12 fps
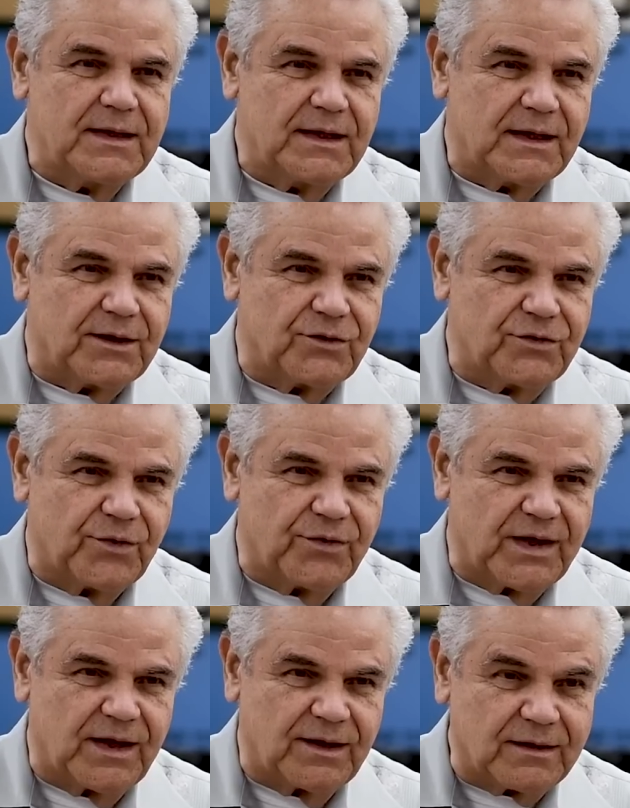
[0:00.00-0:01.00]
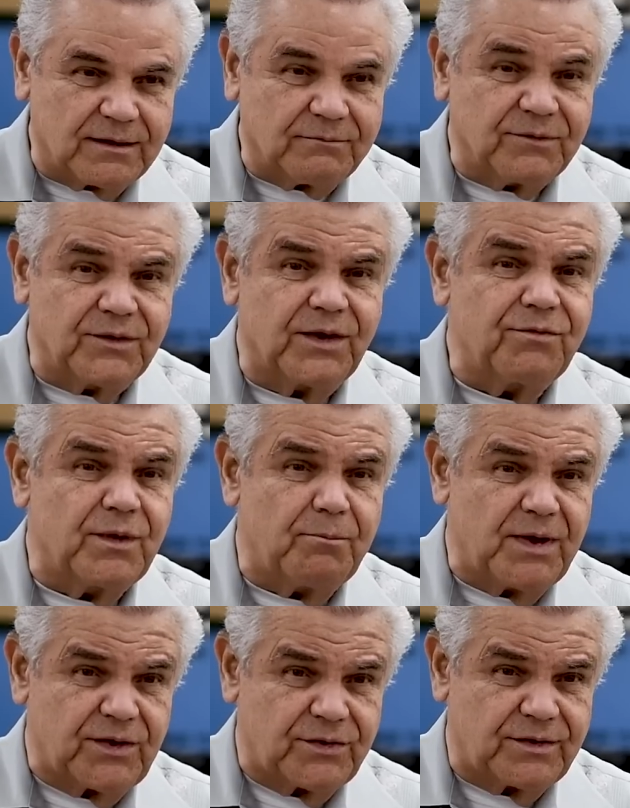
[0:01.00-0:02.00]
and so they give the
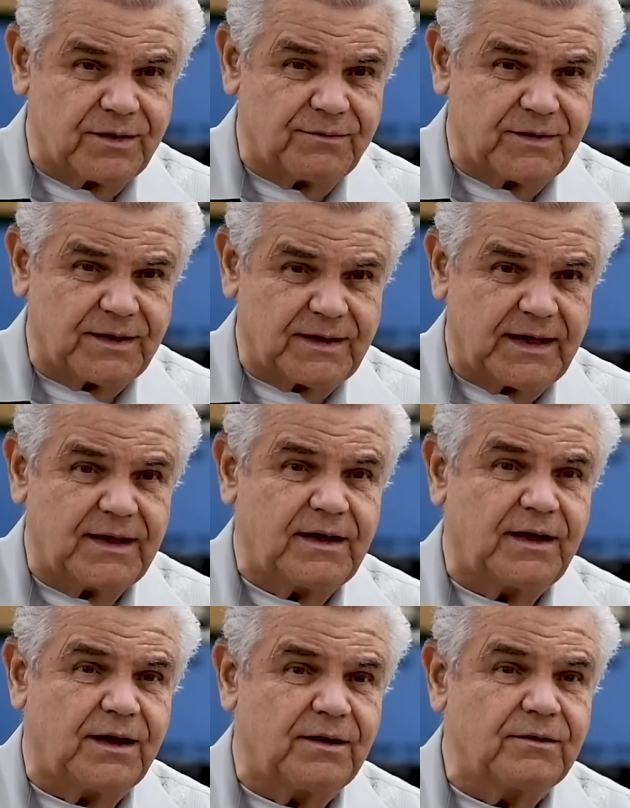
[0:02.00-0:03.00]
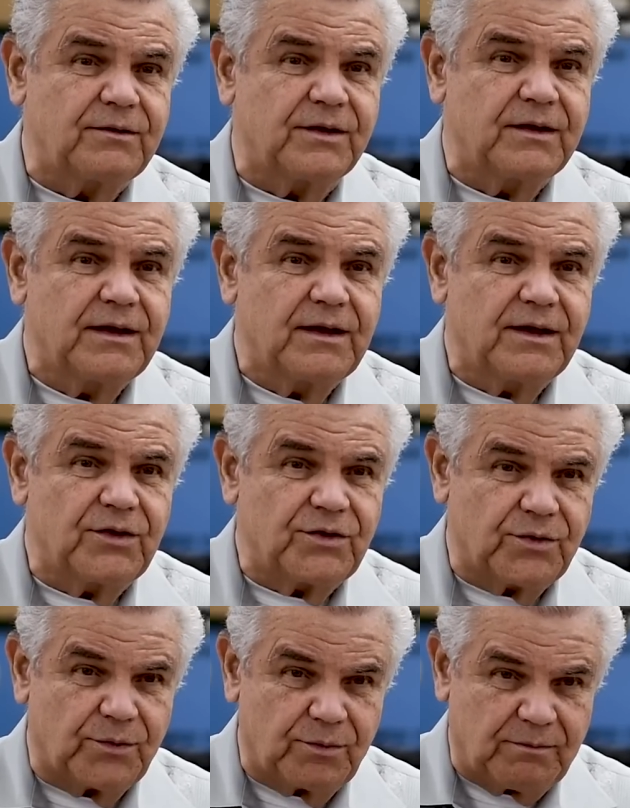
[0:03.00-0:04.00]
best that they can
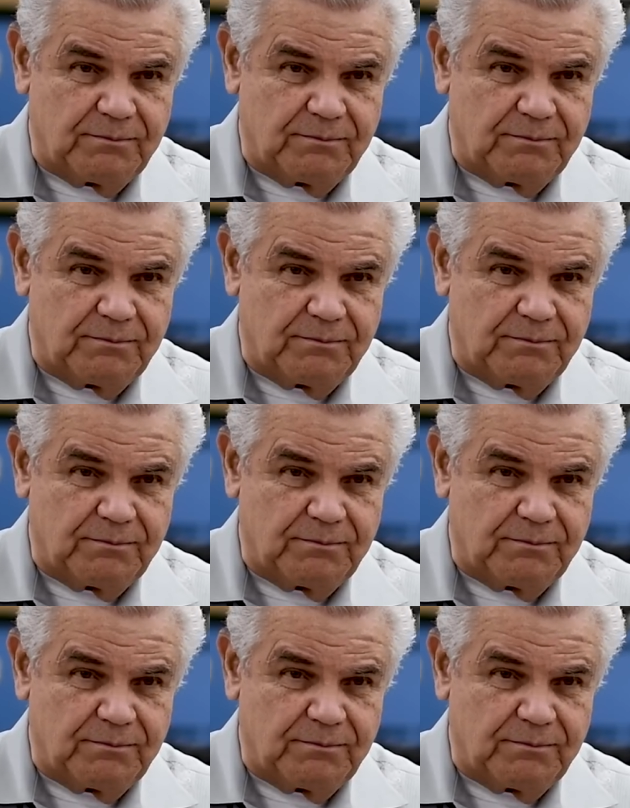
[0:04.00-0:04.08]
to